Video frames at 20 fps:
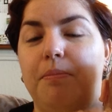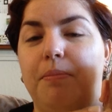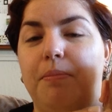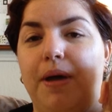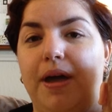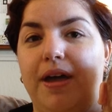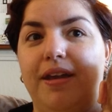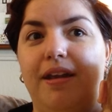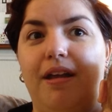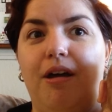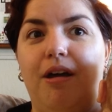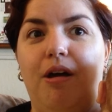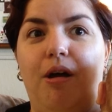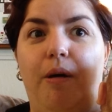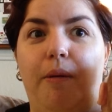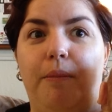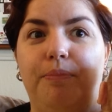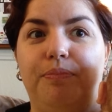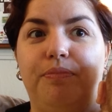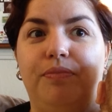but
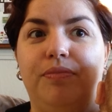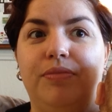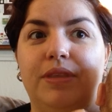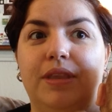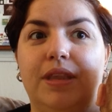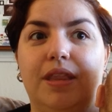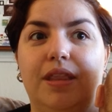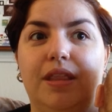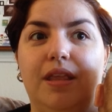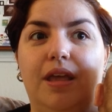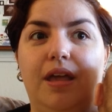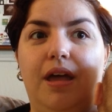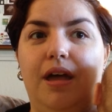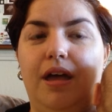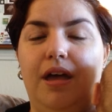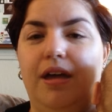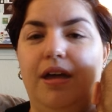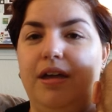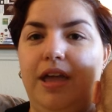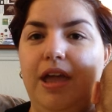
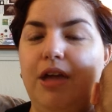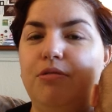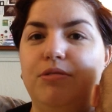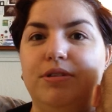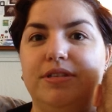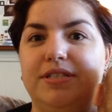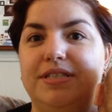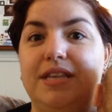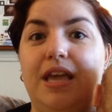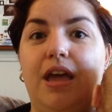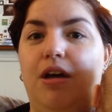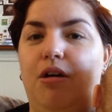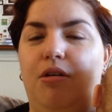it was